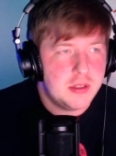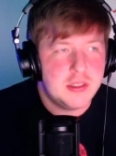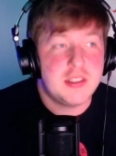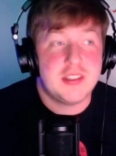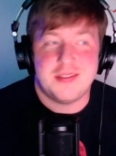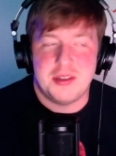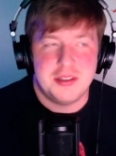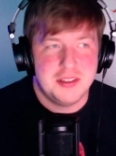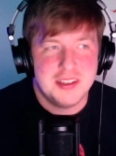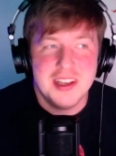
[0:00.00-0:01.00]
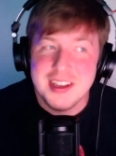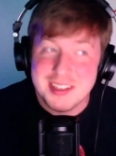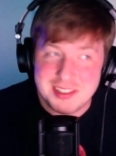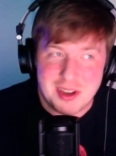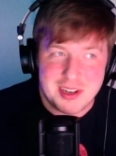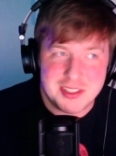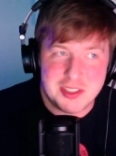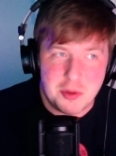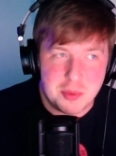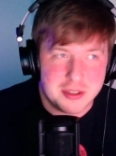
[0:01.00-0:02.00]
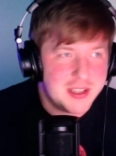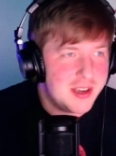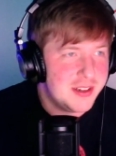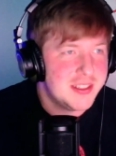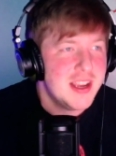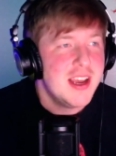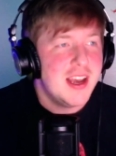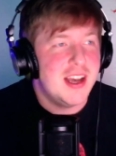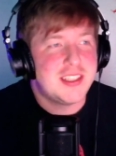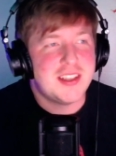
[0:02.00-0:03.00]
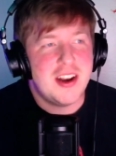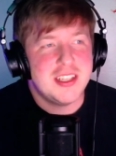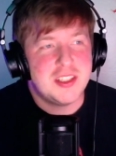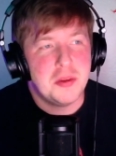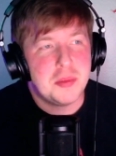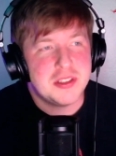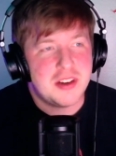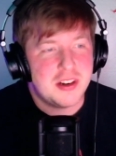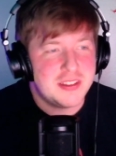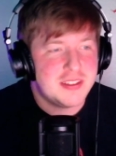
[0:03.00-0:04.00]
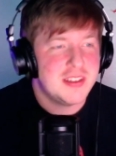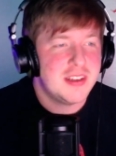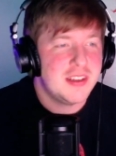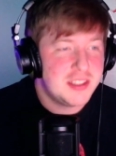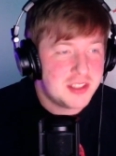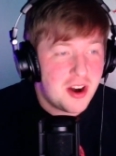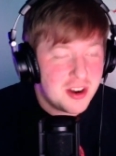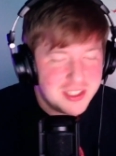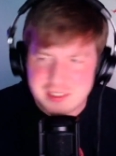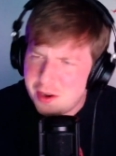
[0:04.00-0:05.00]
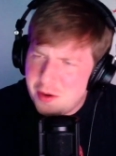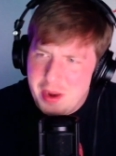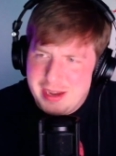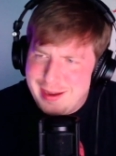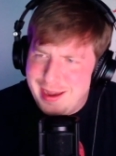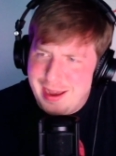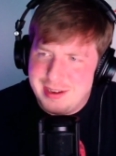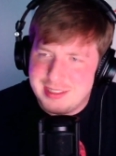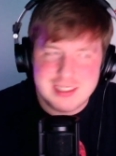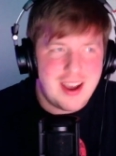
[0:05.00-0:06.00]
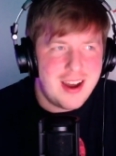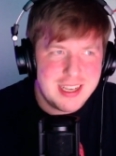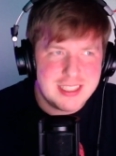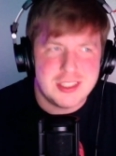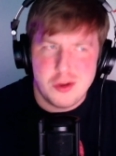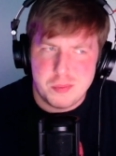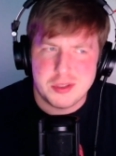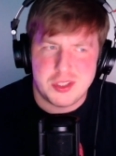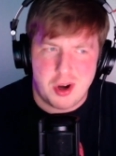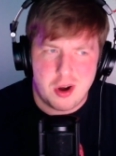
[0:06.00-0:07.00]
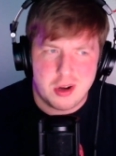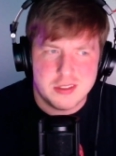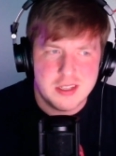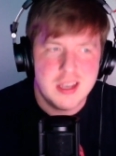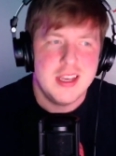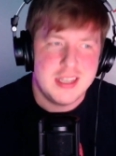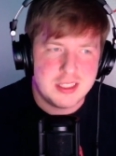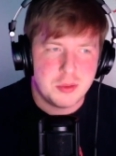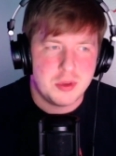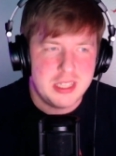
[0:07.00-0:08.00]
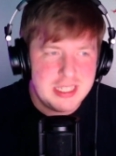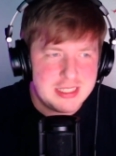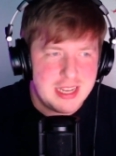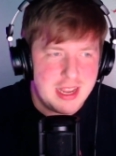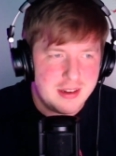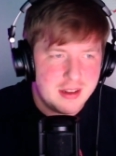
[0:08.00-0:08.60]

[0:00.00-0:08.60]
Sonic Superstars. Uh, Sonic Superstars Stars. Oh my God! Sonic Superstars gets a release date